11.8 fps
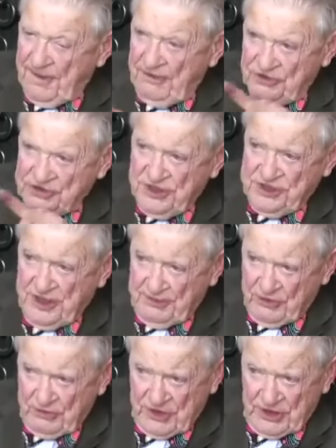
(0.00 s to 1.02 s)
That was an
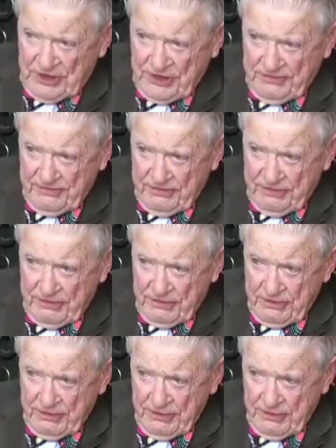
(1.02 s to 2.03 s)
attempt on my life.
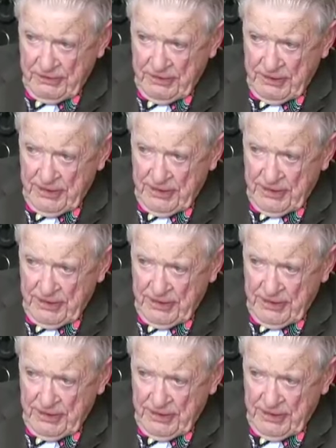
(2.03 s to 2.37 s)
Mm -hmm.